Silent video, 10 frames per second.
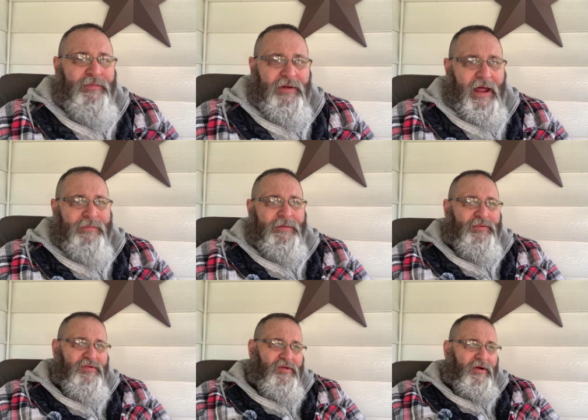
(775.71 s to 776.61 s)
A lot of
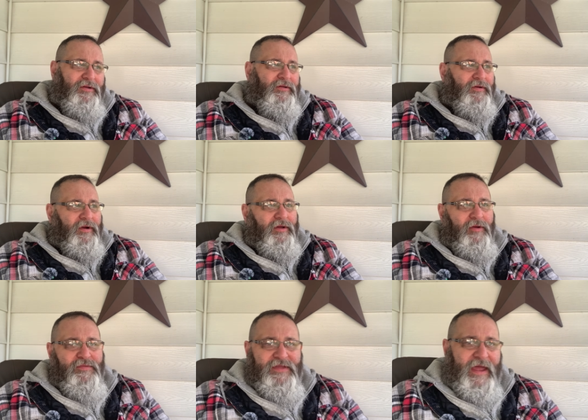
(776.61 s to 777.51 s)
people were starting to do their own
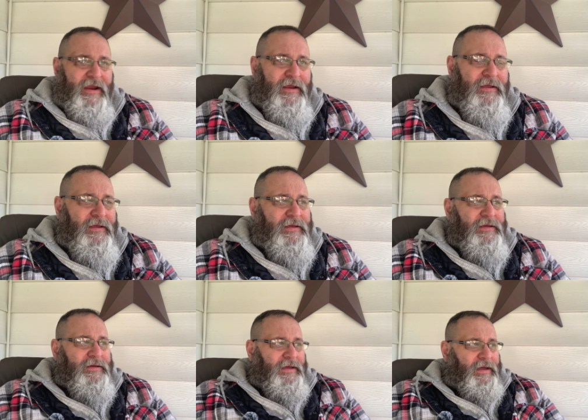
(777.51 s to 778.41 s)
homesteading,
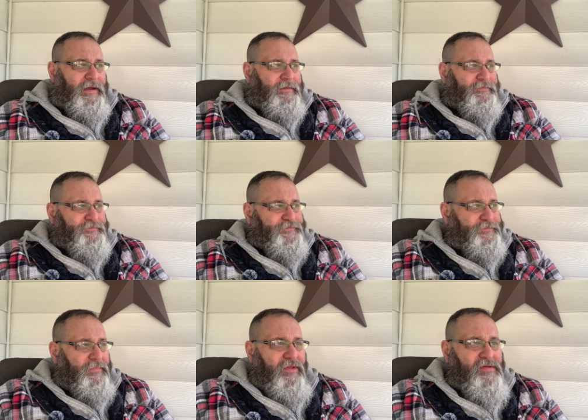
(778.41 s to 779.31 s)
um,
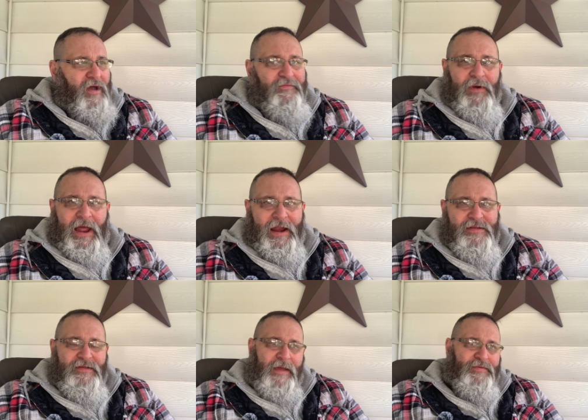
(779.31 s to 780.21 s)

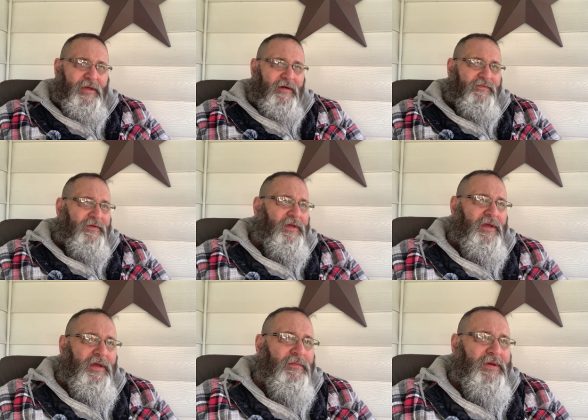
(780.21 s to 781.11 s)
self-reliance type stuff,
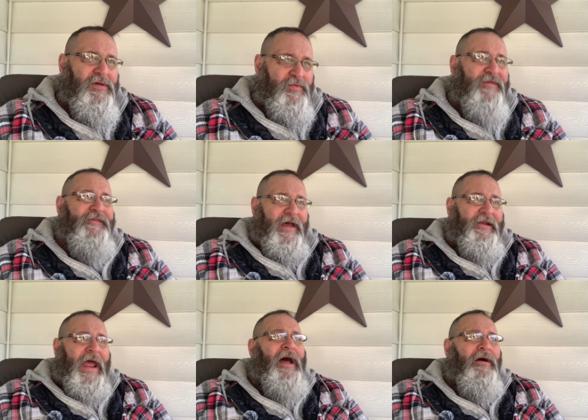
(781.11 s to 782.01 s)
because we
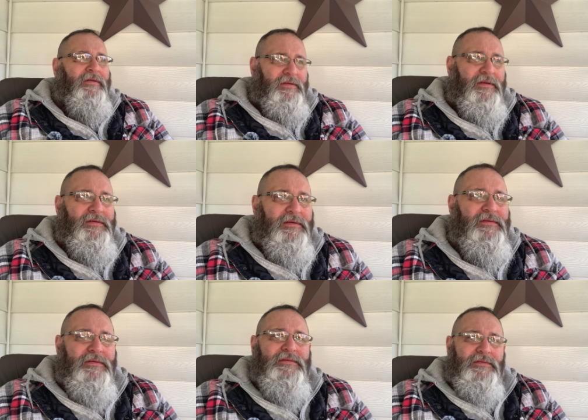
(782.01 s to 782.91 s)
found out
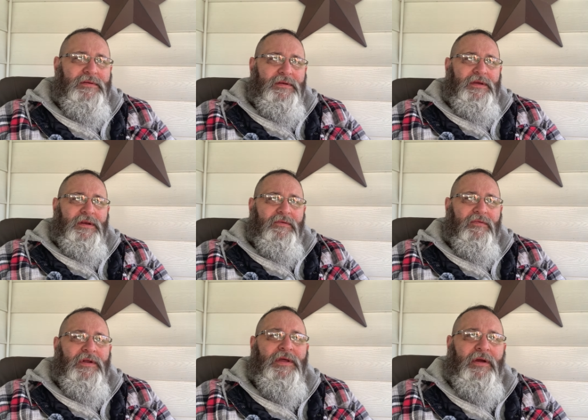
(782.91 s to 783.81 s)
in a
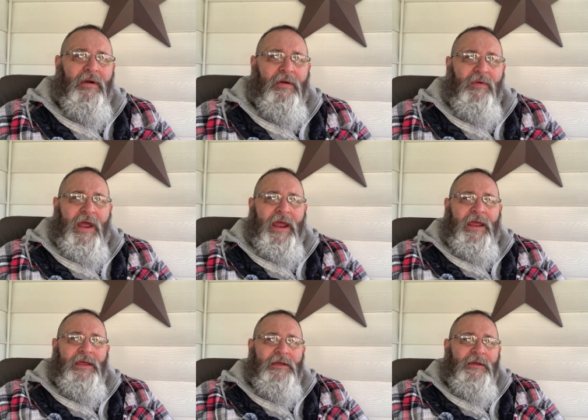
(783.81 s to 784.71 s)
really hard way